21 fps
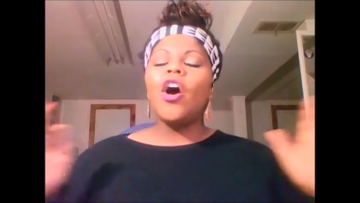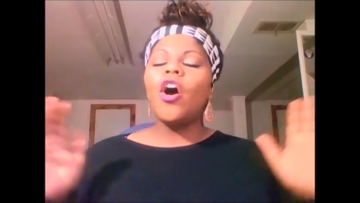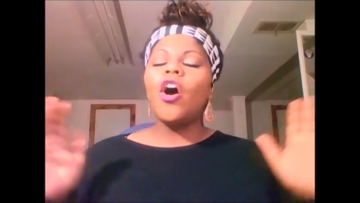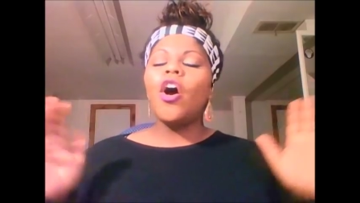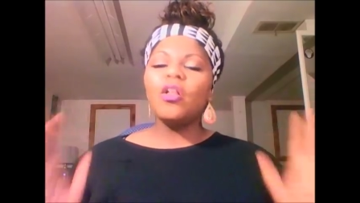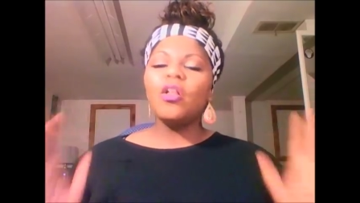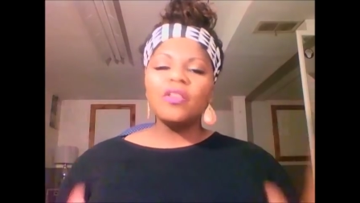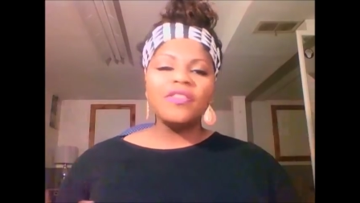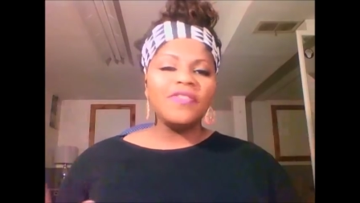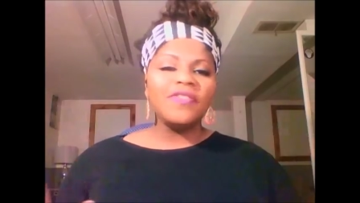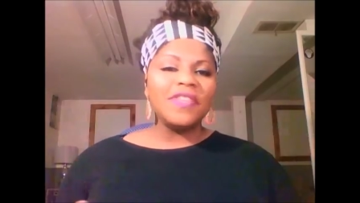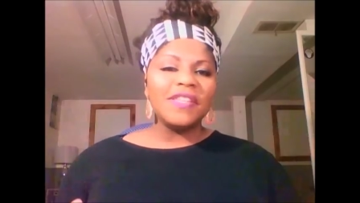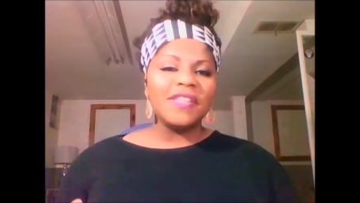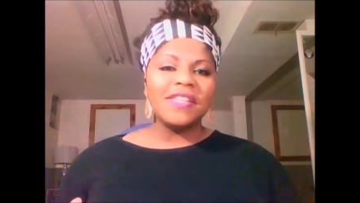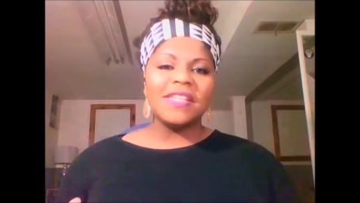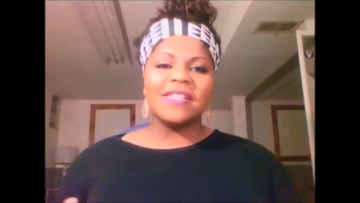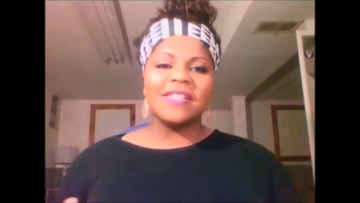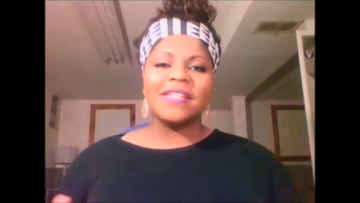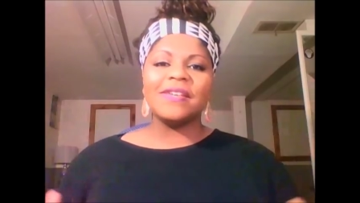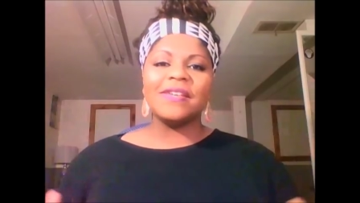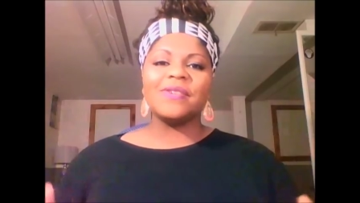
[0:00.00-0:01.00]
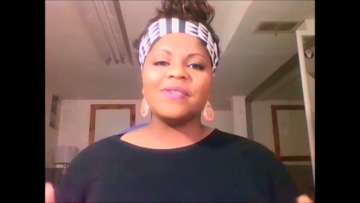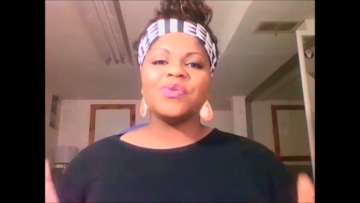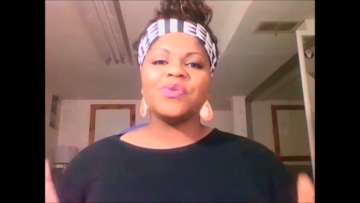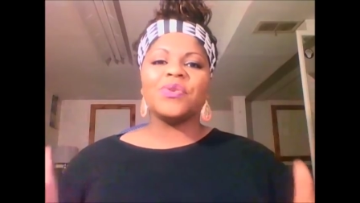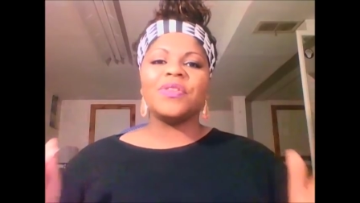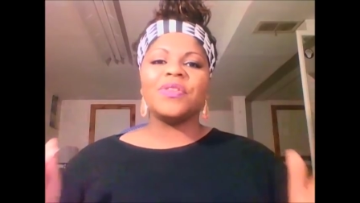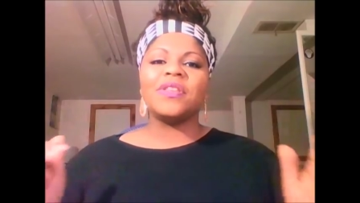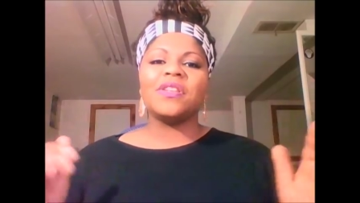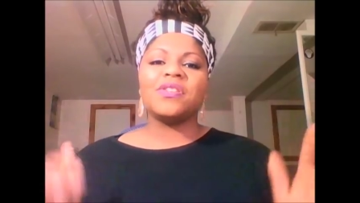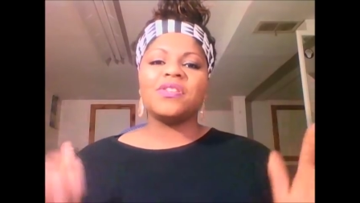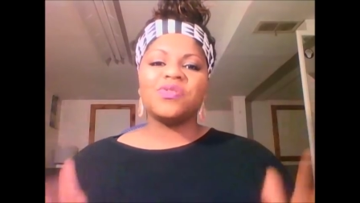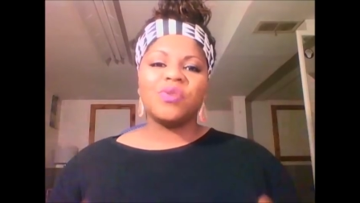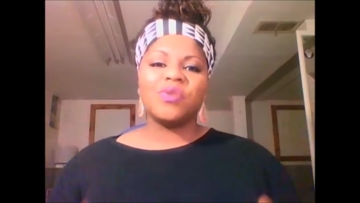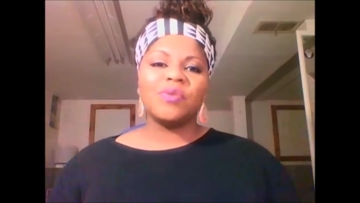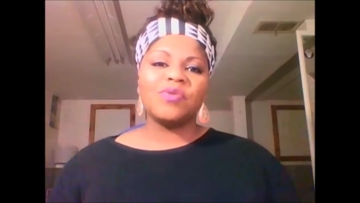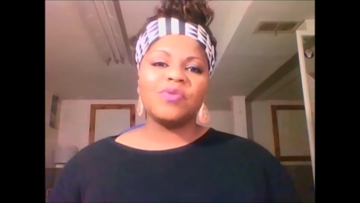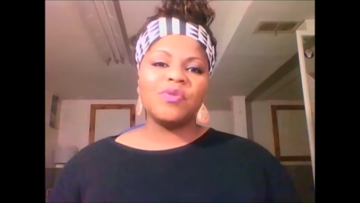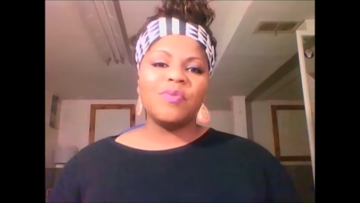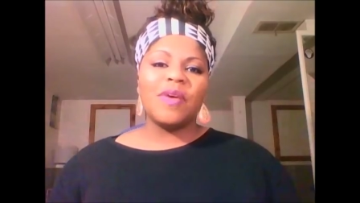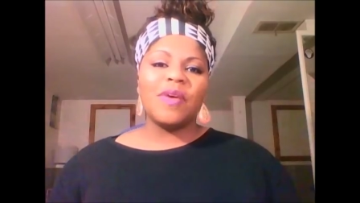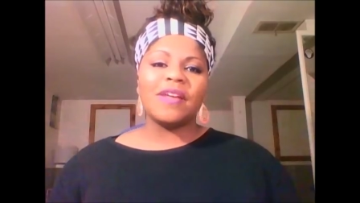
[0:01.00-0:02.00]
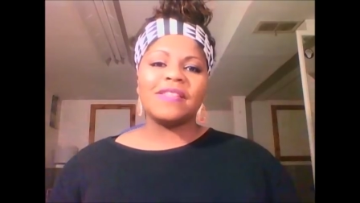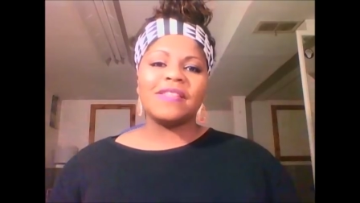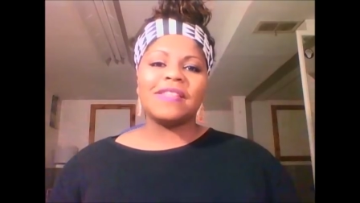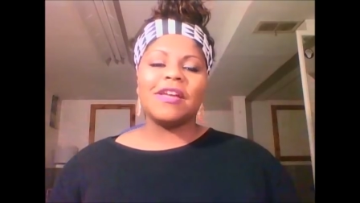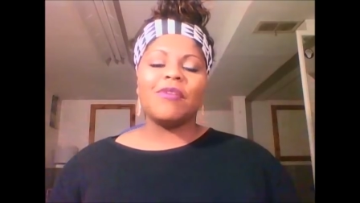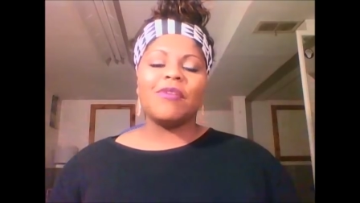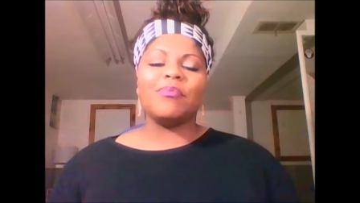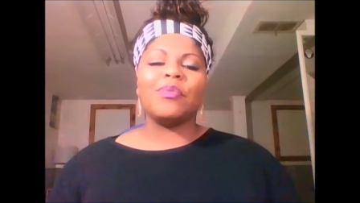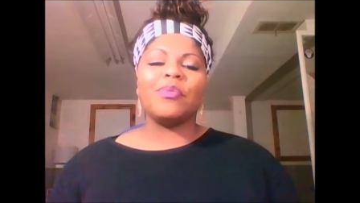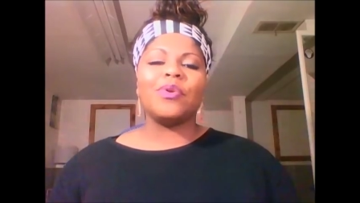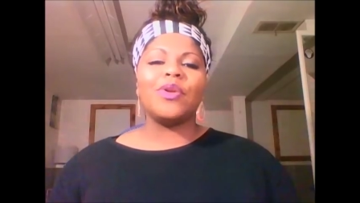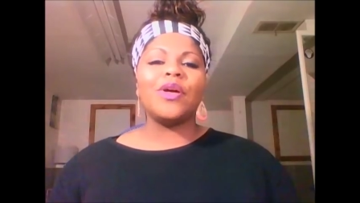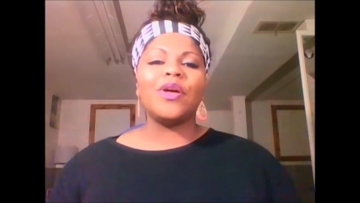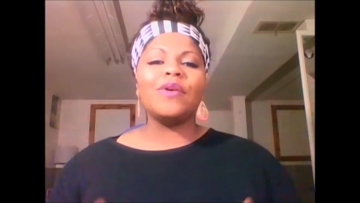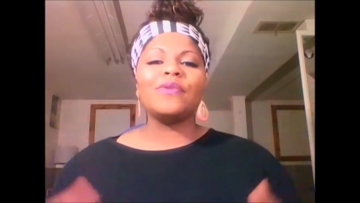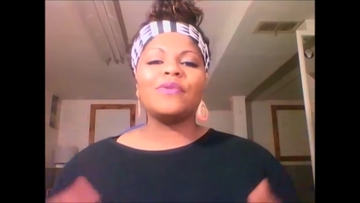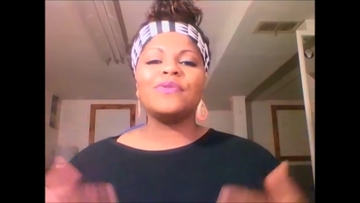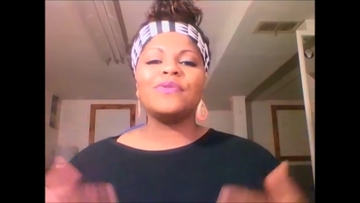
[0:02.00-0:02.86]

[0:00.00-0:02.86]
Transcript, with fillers: all of the details are in the description box down below,